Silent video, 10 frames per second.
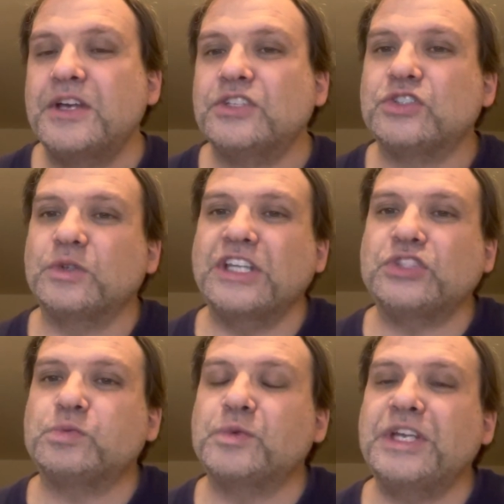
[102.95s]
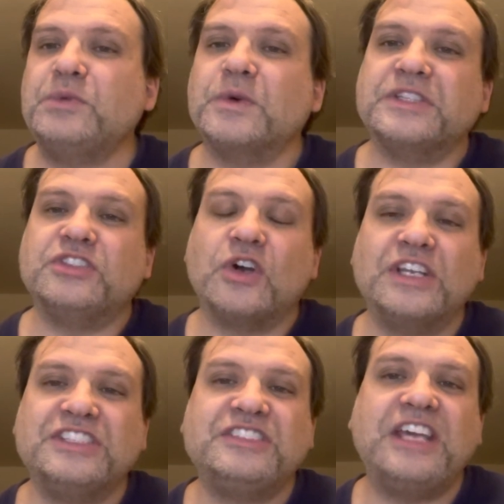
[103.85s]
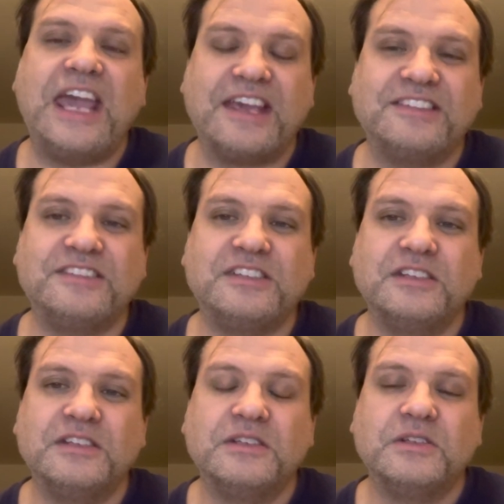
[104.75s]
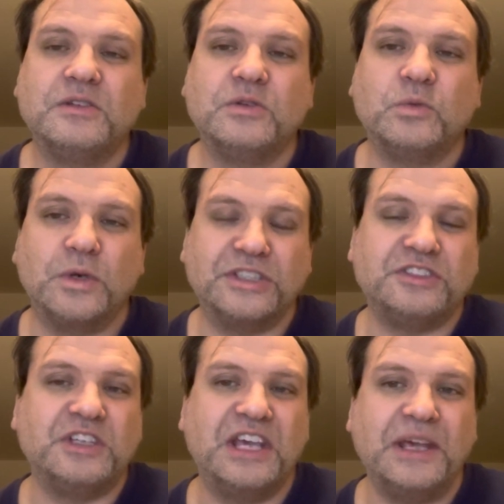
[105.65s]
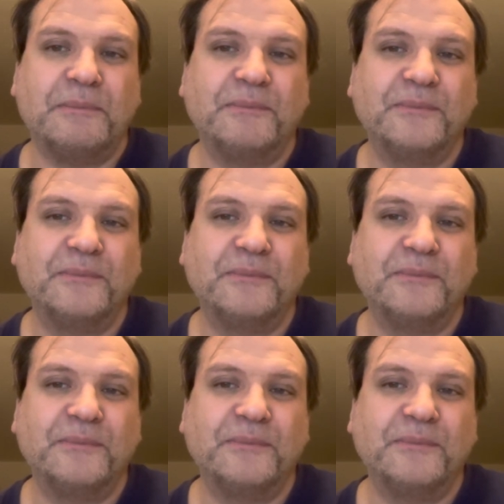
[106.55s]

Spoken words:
So let's read what Johnny's text was to him.